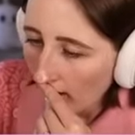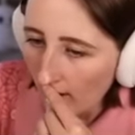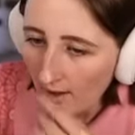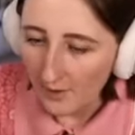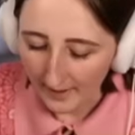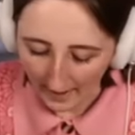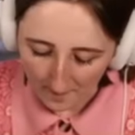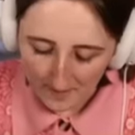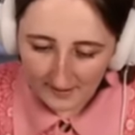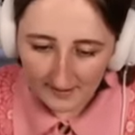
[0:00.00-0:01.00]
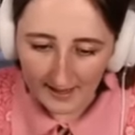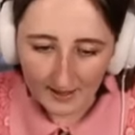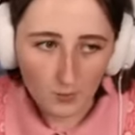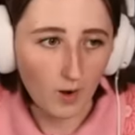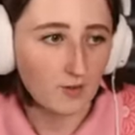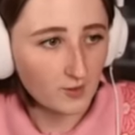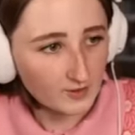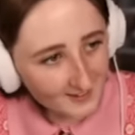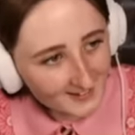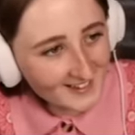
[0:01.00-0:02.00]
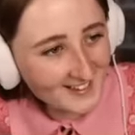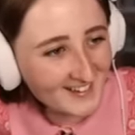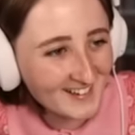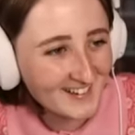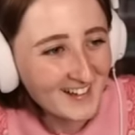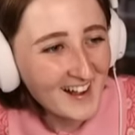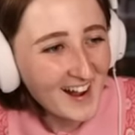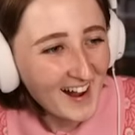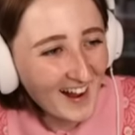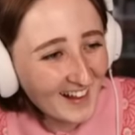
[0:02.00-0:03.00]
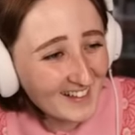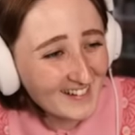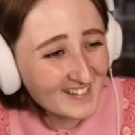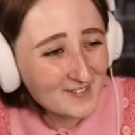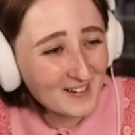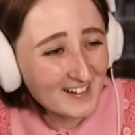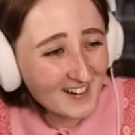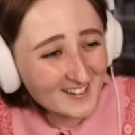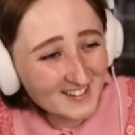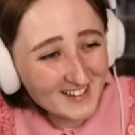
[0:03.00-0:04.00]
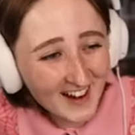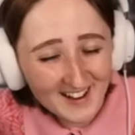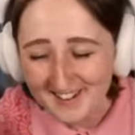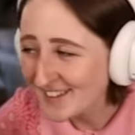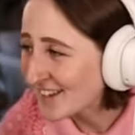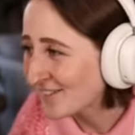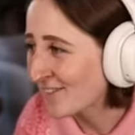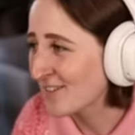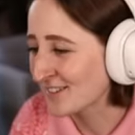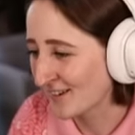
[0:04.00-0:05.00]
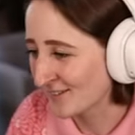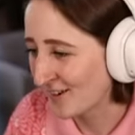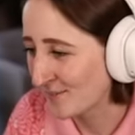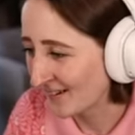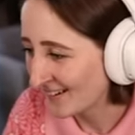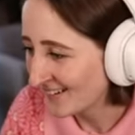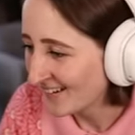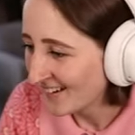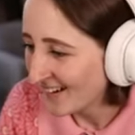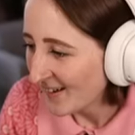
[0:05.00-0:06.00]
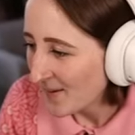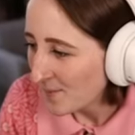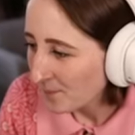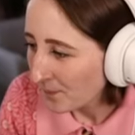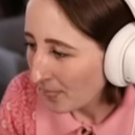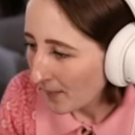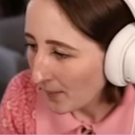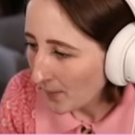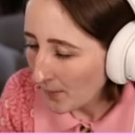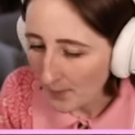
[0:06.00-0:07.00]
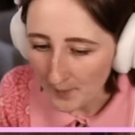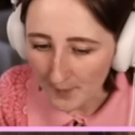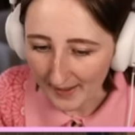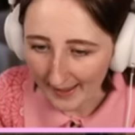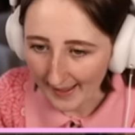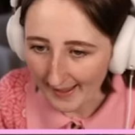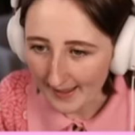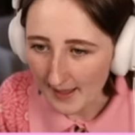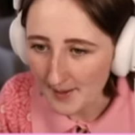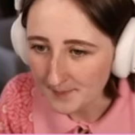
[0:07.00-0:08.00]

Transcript: Okay, pizza and waffles. Ali, Gloomy, Noxie, Ash, thank you all for the subs, everybody. Okay.